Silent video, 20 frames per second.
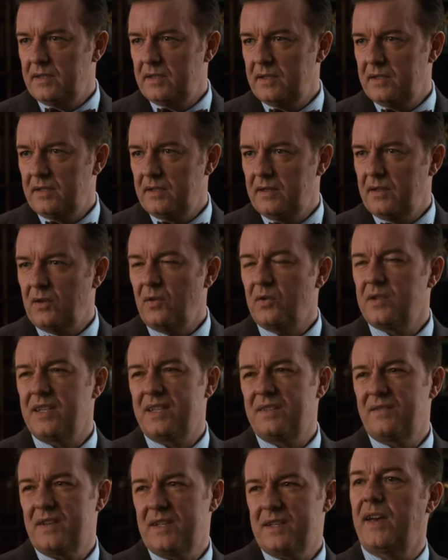to carry the
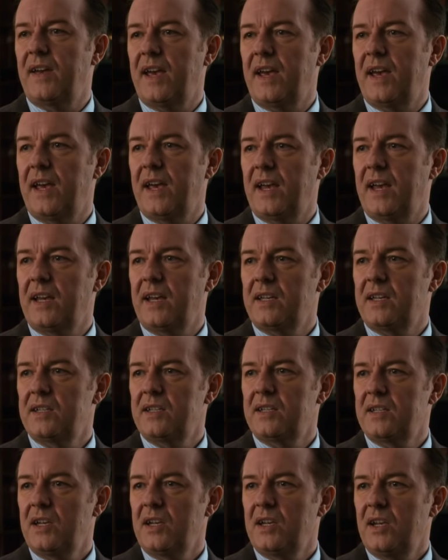tablet to England."
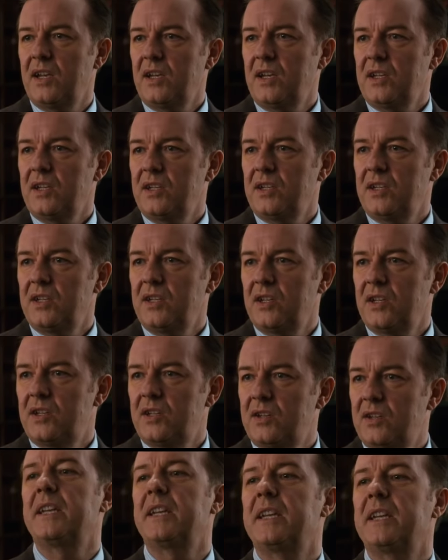
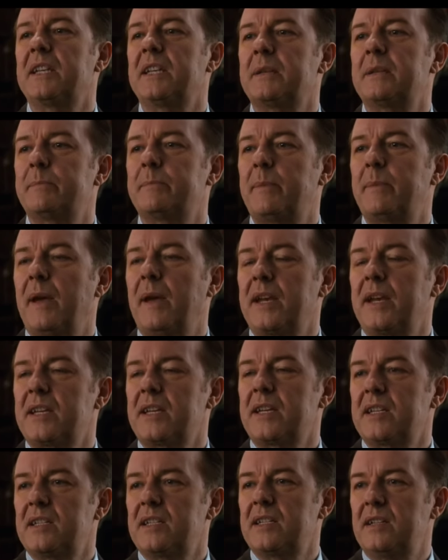However, the director
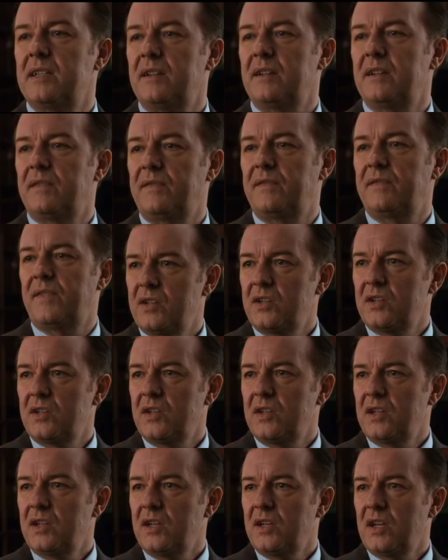claims that whatever
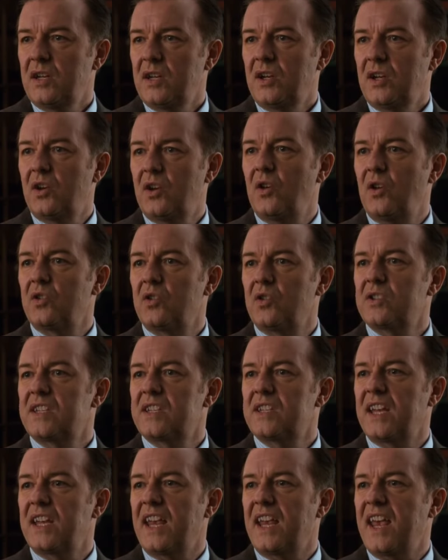happened last night
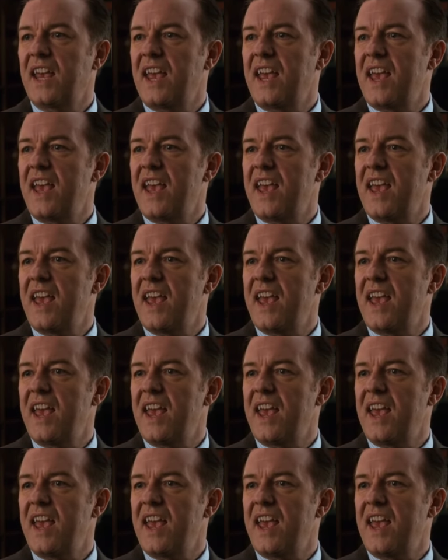resulted in your